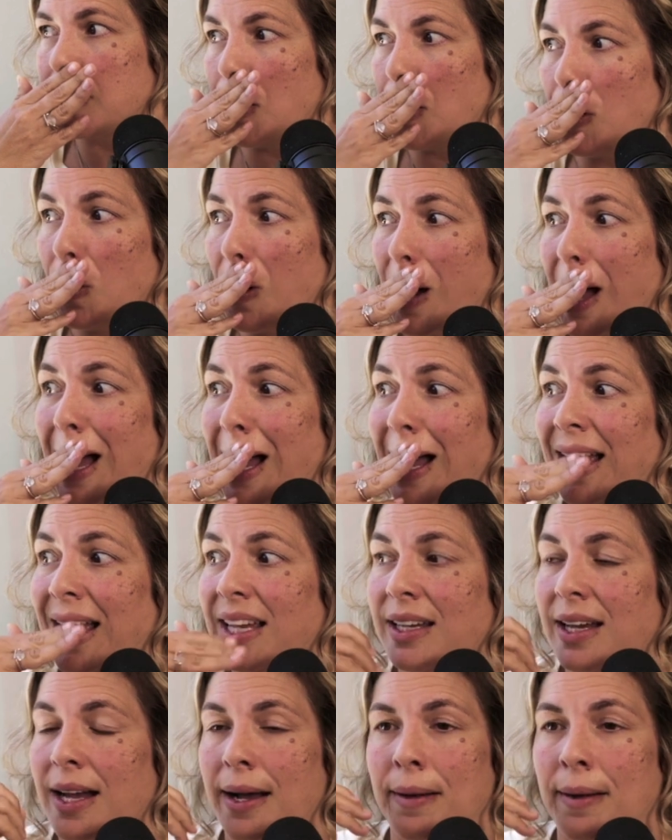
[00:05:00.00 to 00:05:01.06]

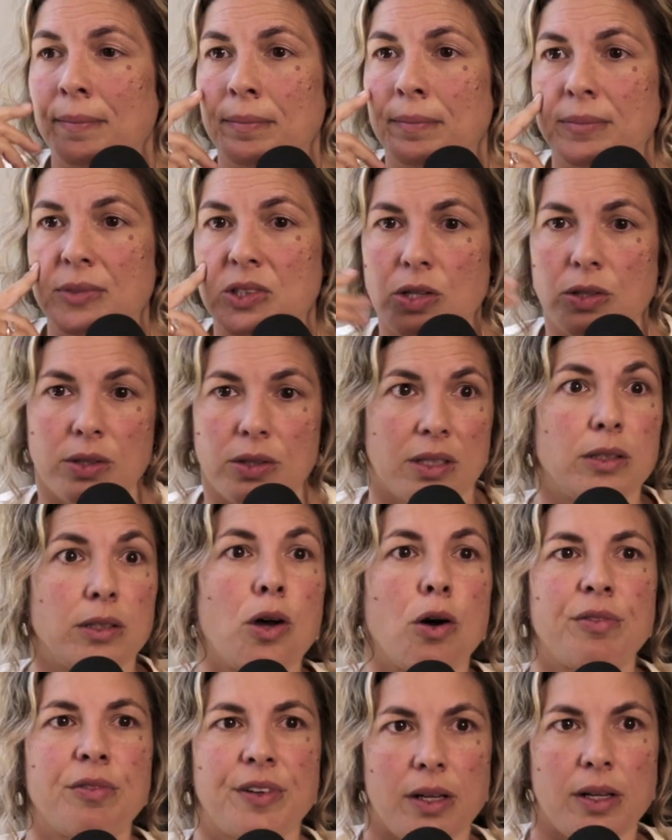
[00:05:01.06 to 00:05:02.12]
So so the
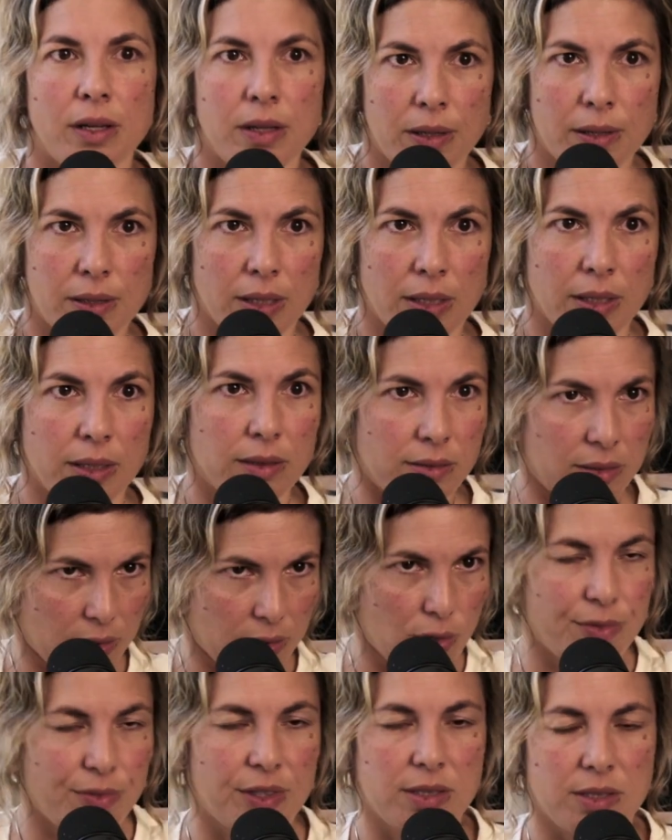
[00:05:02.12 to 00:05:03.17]
Nova thing, the
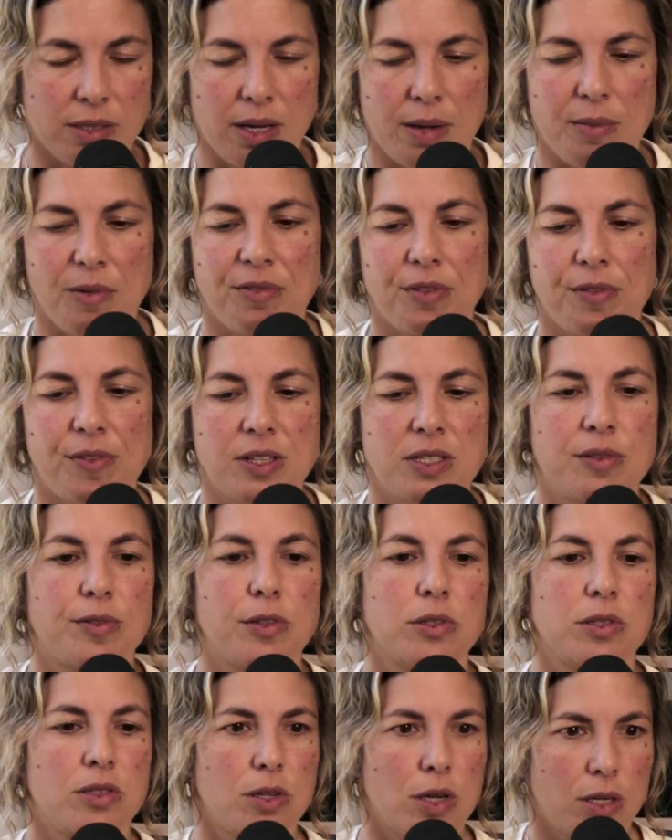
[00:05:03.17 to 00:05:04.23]
Nova is the name of the
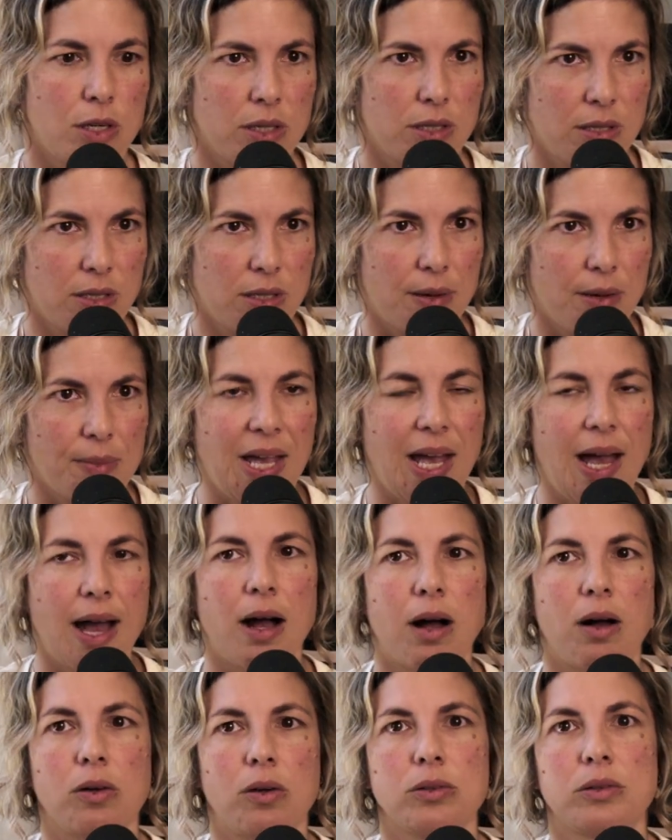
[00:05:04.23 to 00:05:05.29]
festival, started coming
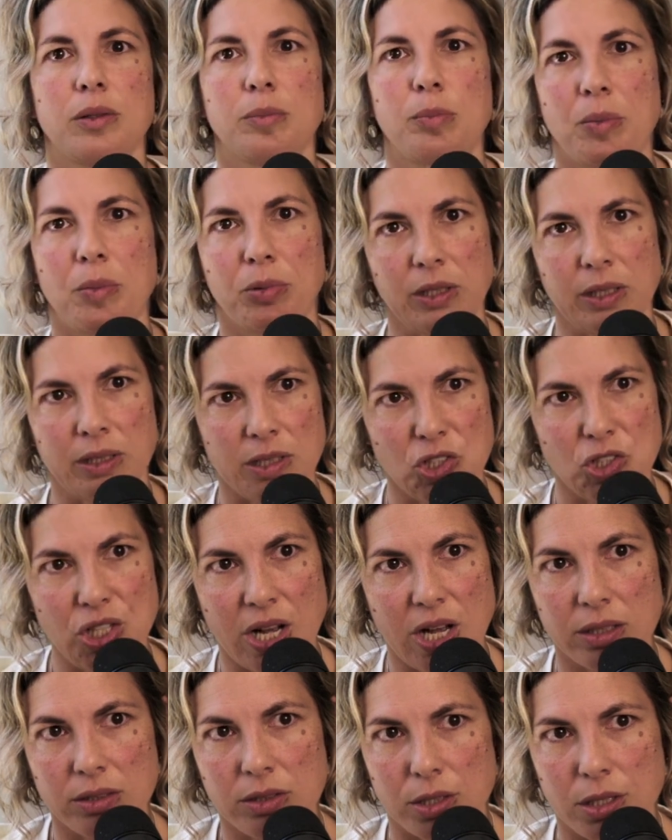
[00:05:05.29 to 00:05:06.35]
out. The people in the
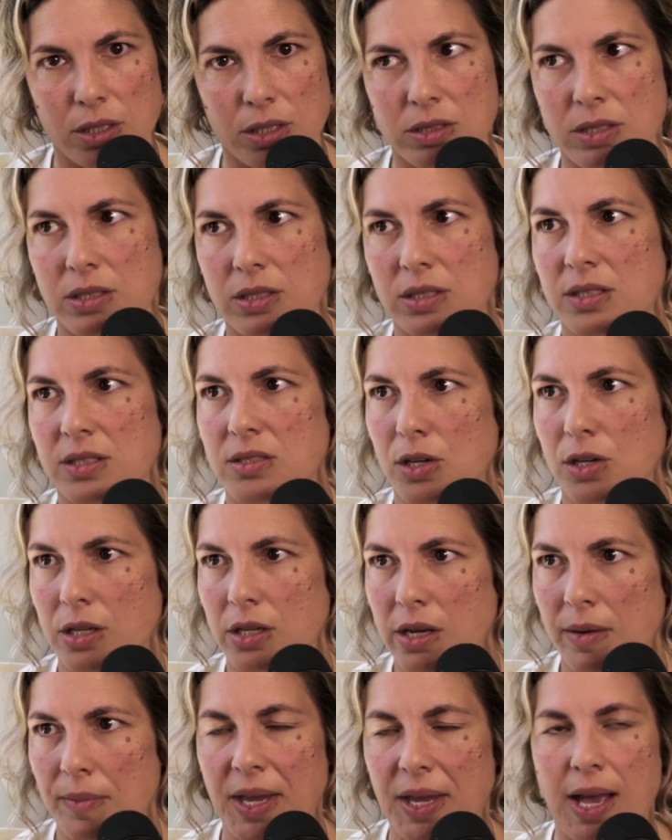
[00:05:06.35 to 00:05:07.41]
shelters, it
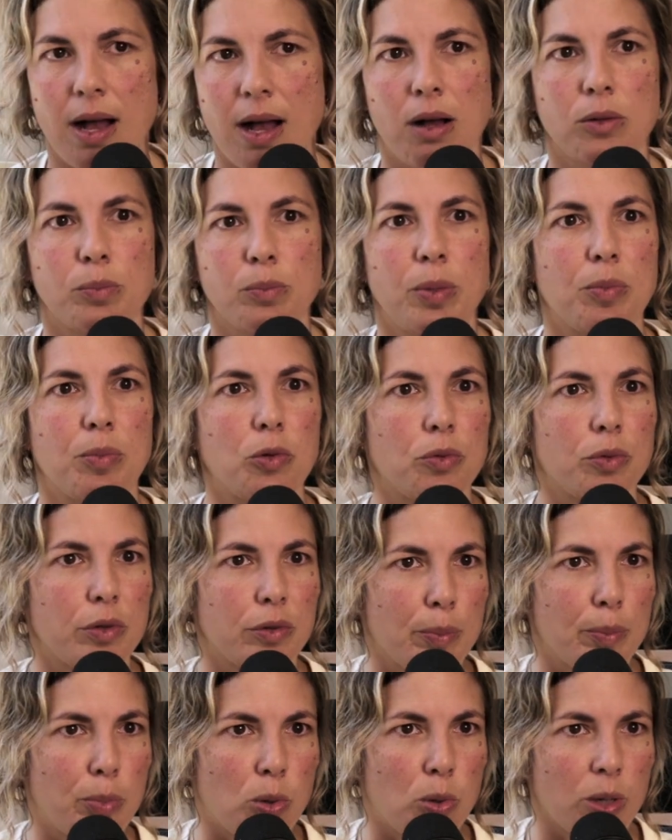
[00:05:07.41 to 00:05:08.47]
started coming out. People were
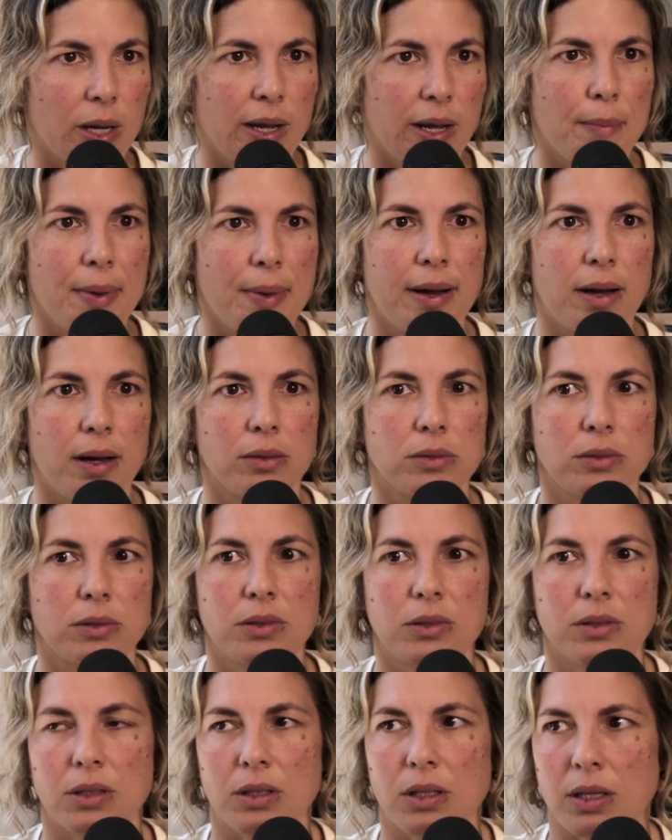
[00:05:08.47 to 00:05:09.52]
reporting
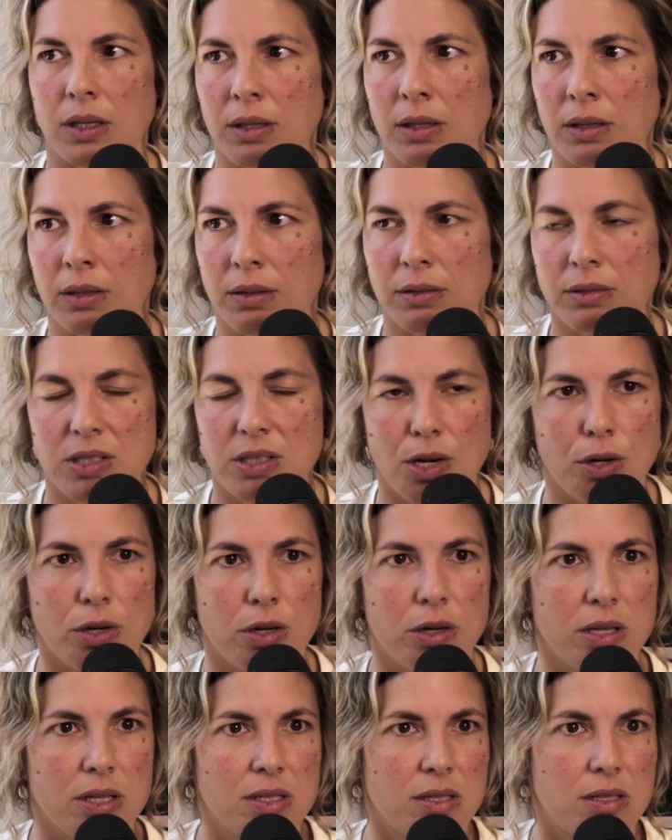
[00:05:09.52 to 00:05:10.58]
about
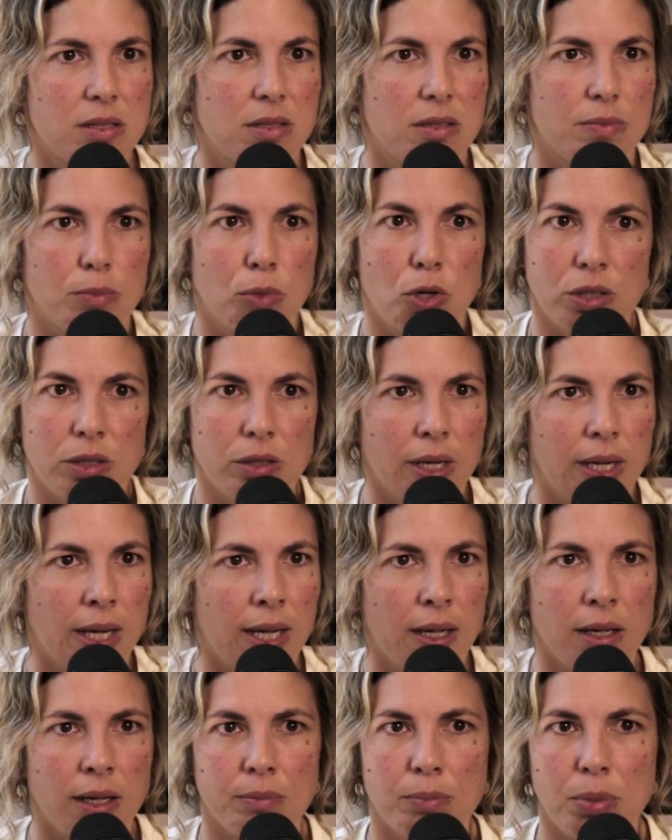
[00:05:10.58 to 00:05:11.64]
terrorists
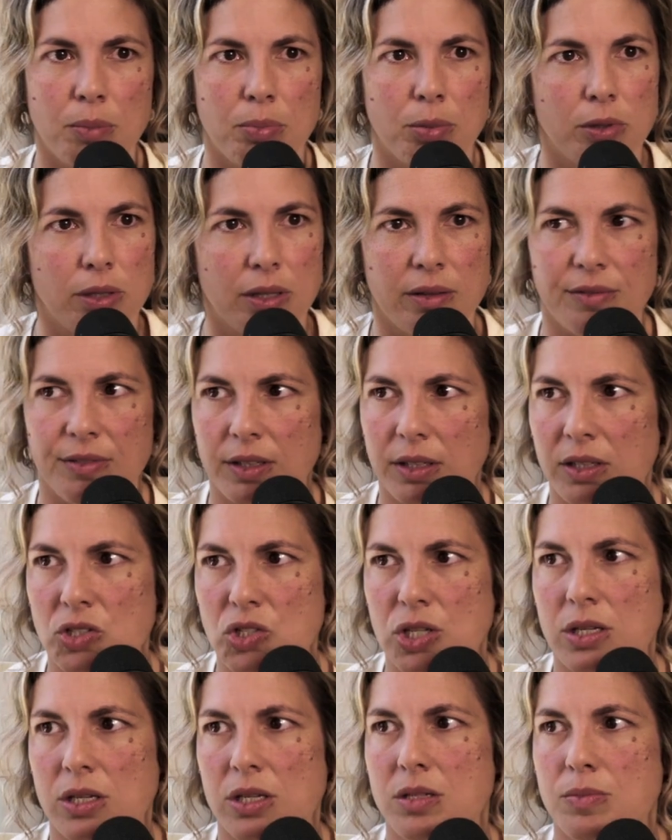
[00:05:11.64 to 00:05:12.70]
murdering people in the
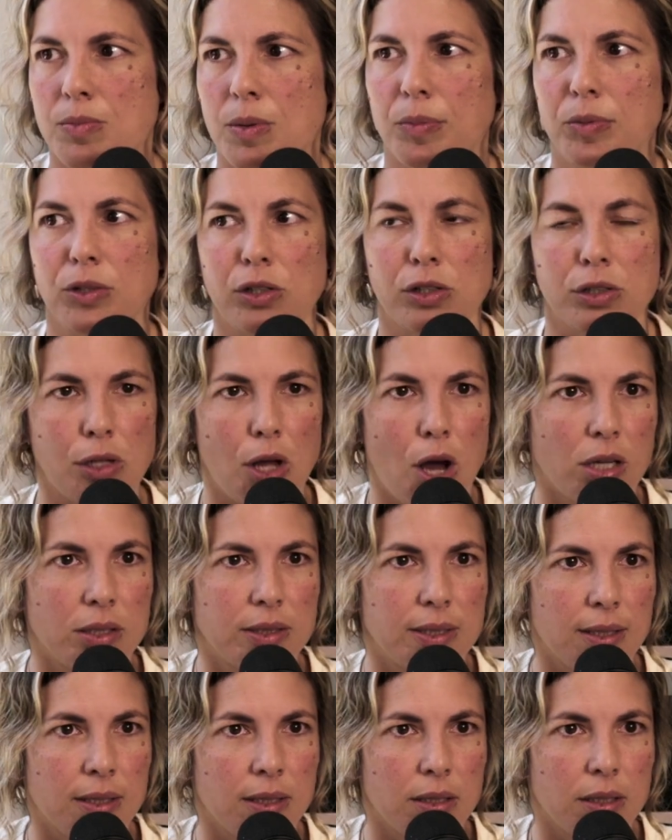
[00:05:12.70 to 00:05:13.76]
villages. People are locked
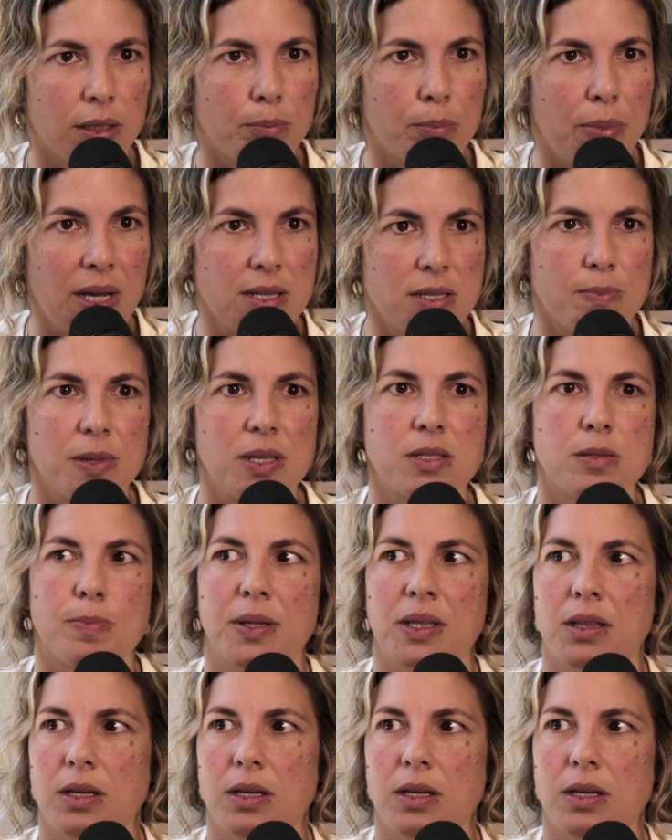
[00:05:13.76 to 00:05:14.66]
in their basements,